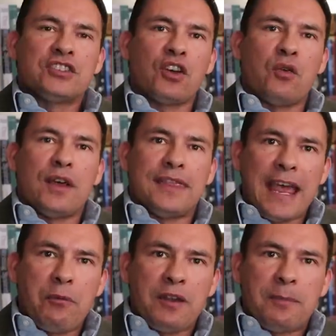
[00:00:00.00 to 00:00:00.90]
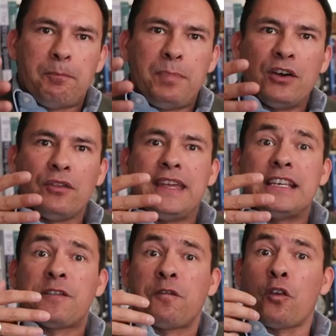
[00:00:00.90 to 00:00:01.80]
So they would build
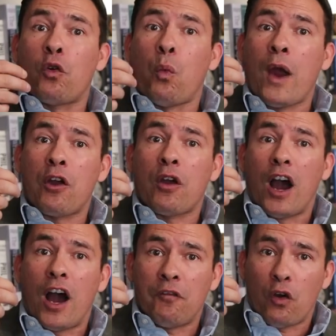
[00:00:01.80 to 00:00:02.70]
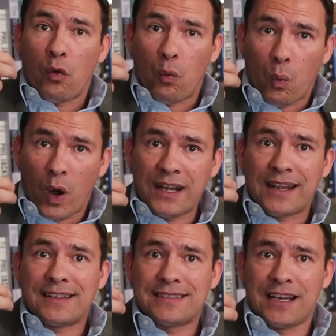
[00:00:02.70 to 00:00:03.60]
these for wear of
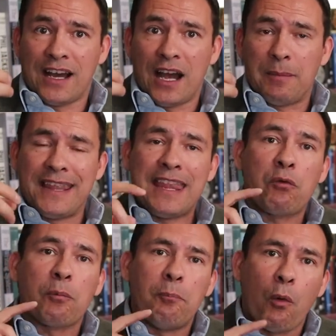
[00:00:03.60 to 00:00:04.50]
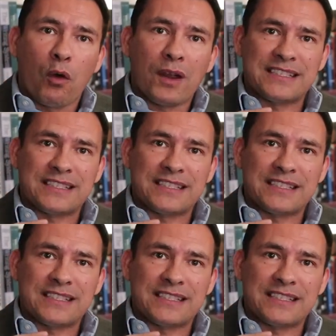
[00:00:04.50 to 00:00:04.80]
one time. And they were more